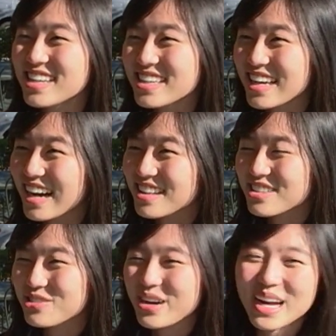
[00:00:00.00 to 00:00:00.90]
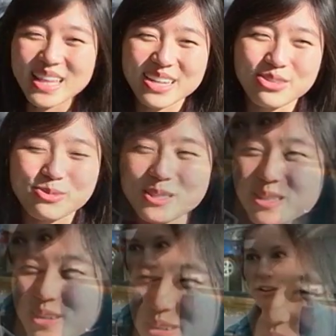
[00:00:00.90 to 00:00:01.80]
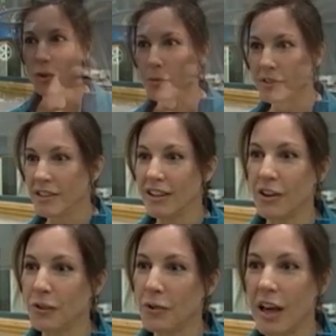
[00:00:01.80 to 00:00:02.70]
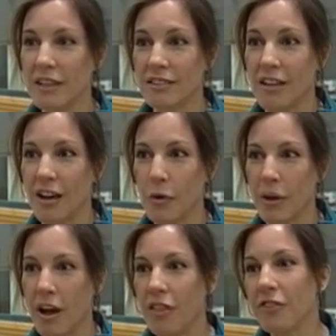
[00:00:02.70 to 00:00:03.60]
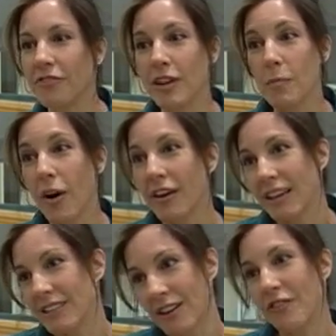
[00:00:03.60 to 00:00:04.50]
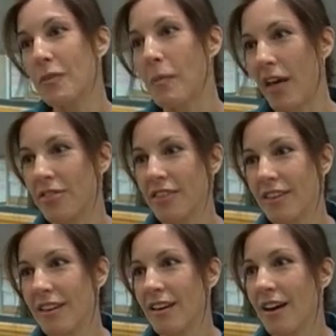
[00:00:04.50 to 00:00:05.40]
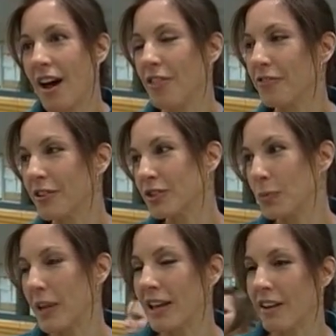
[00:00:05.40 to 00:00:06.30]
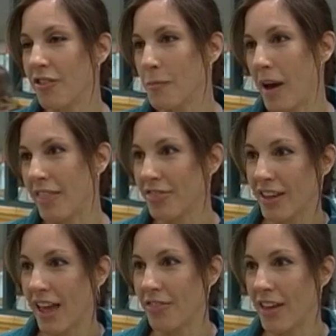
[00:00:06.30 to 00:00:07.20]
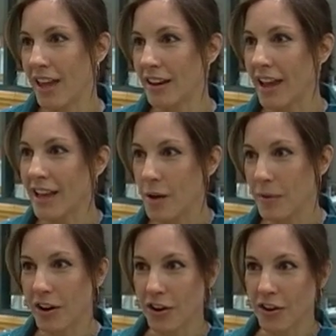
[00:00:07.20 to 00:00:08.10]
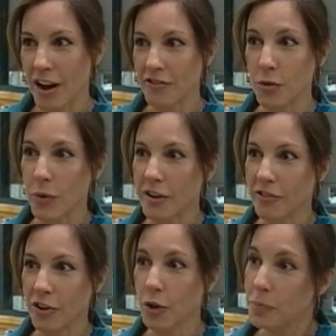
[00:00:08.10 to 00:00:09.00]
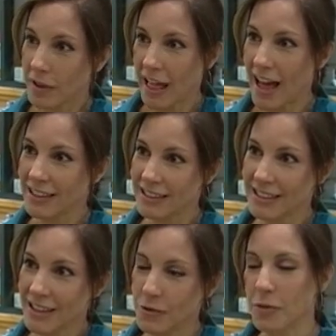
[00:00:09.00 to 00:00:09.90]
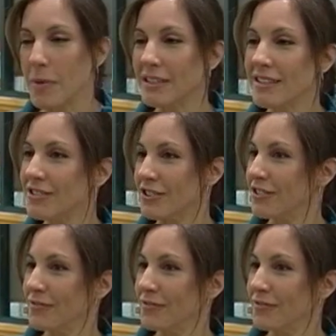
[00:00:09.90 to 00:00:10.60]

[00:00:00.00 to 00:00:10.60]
Yeah, that's why I like Cupertino. Cupertino has a lot going on. The flea market's every month on the first weekend of the month, and then I come here every week for hoop class with my sister.